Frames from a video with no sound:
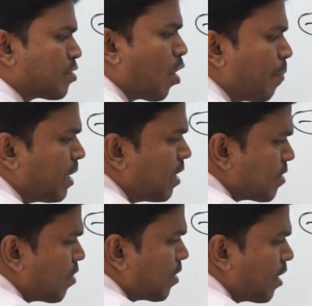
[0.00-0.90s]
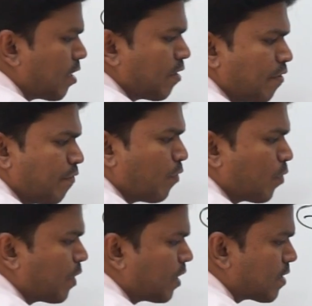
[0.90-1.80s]
So how many digits are there?
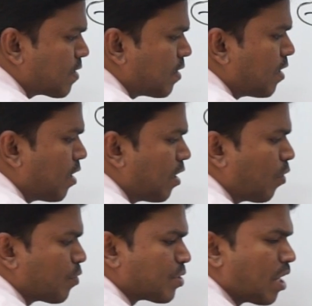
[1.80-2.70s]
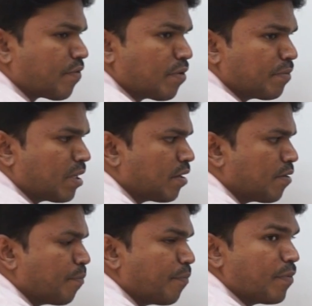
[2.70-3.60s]
four digits. Now start from the
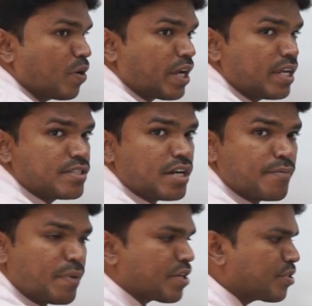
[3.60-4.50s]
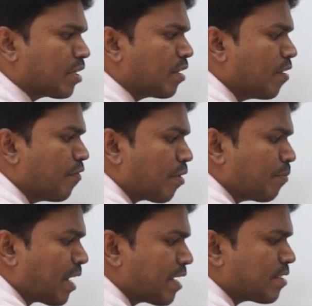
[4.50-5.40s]
Okay, start partition from
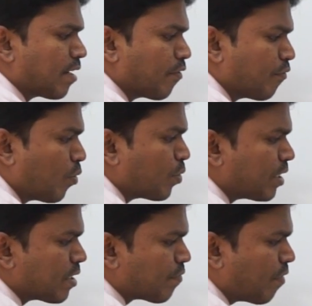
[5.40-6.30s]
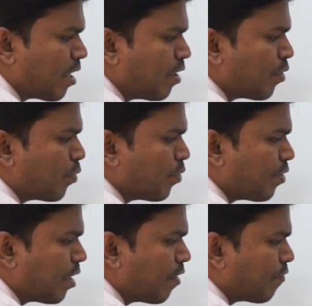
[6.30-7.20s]
the right side. four digits. one, two,
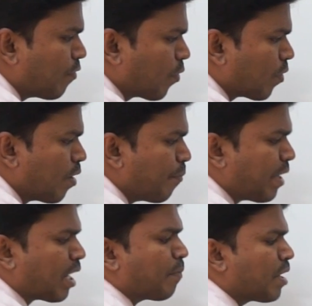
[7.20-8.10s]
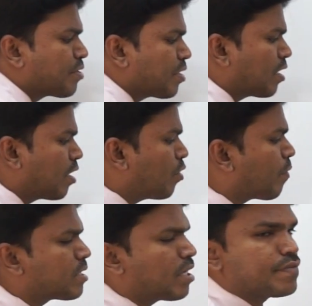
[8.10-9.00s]
three, four. Make a partition. Now,
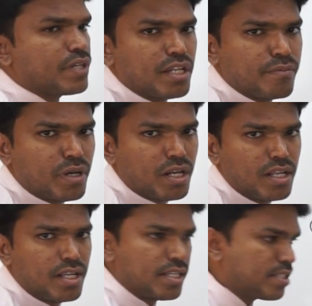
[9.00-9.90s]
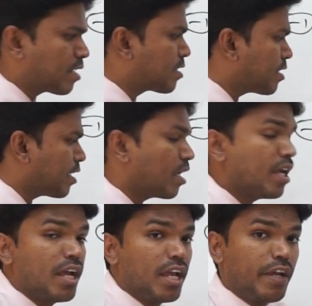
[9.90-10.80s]
what is the left side number? sixty.
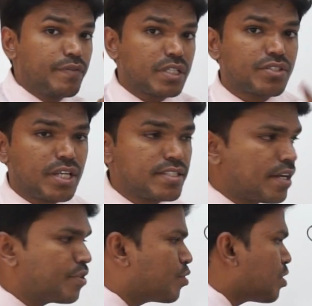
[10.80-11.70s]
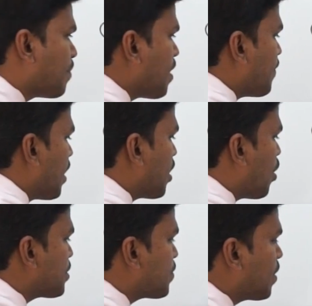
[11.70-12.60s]
If sixty is reduced by one,
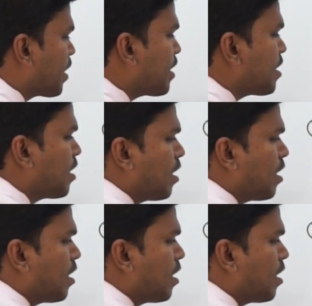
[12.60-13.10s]
how much will you get?